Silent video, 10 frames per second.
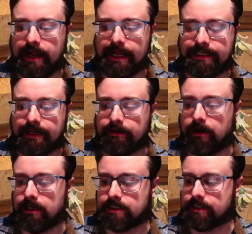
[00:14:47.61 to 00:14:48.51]
at 10
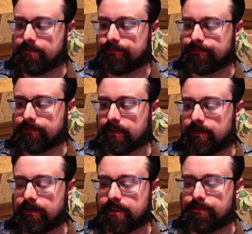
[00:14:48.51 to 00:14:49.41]
cost
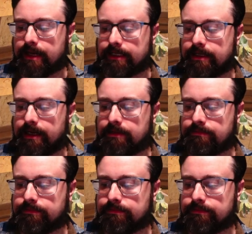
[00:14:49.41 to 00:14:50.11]
on this back tile.